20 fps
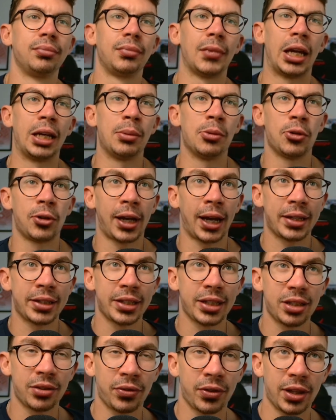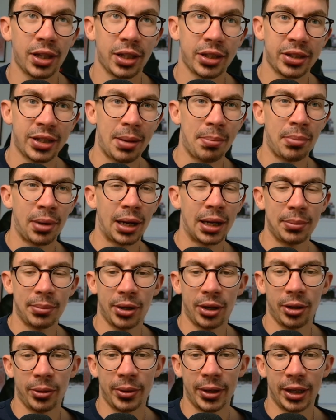Any more guesses for this template, by
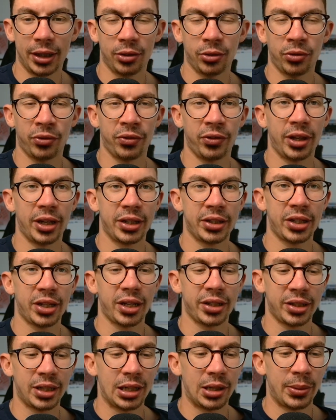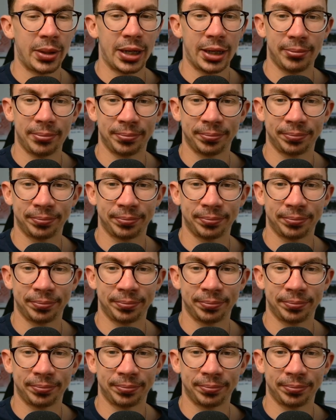the way, or for this silhouette?